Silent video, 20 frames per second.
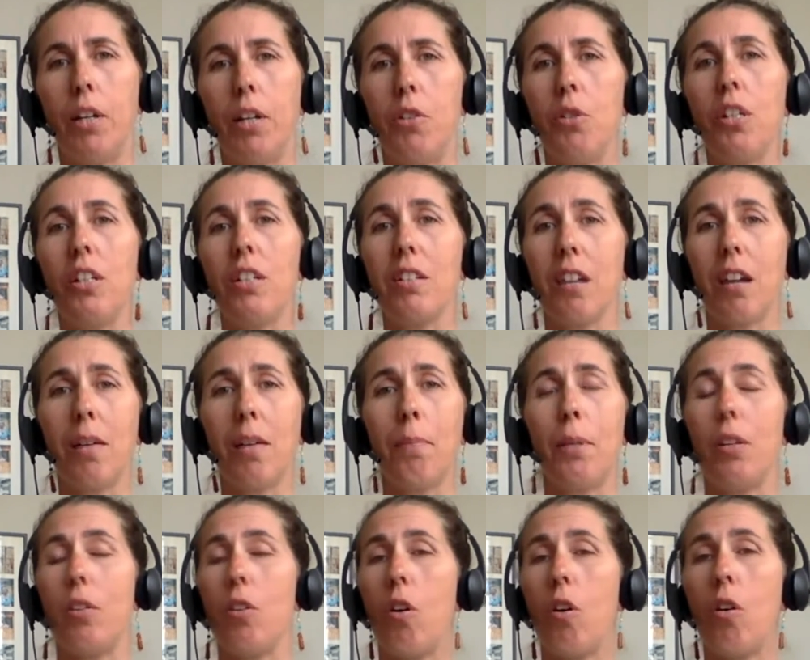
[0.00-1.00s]
And you can type
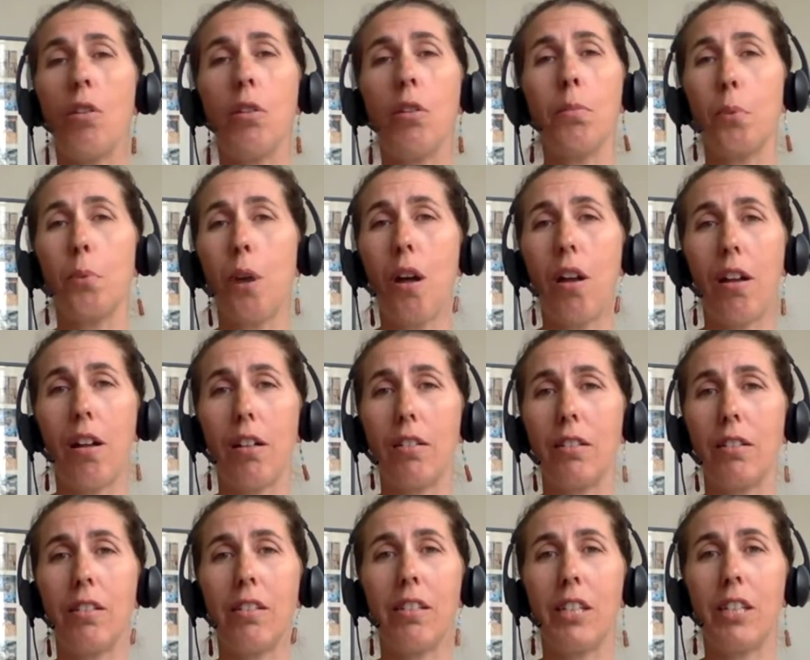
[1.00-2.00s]
in all your
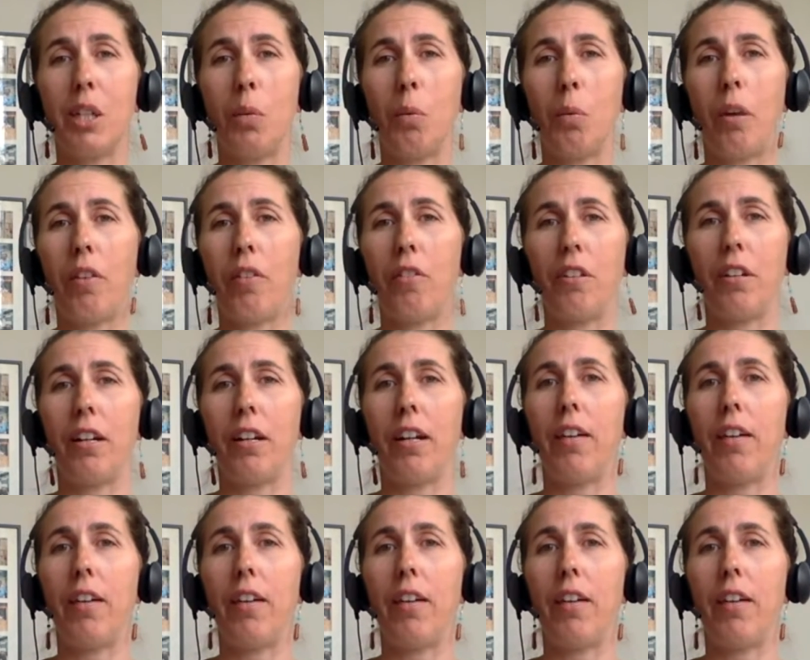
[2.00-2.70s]
products and see whether they